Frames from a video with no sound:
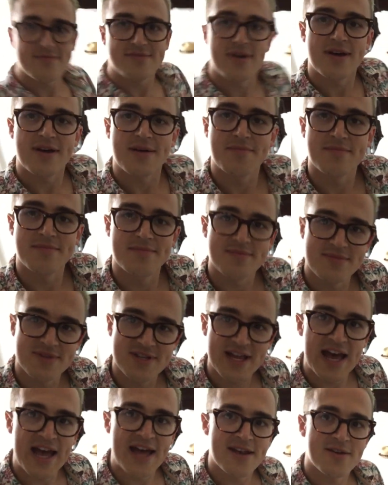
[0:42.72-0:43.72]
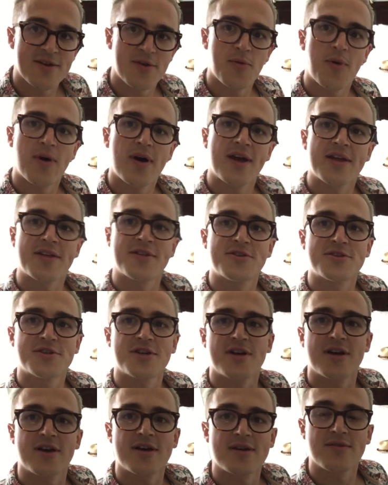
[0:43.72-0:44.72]
dad Hawaiian
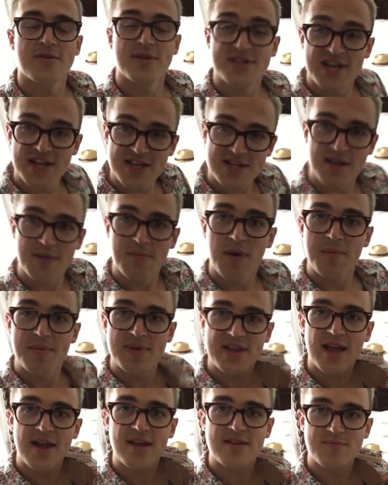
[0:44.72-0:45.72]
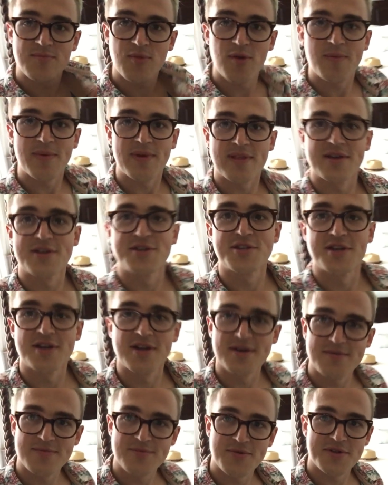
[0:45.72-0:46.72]
shirt, which actually mum and dad bought me this shirt,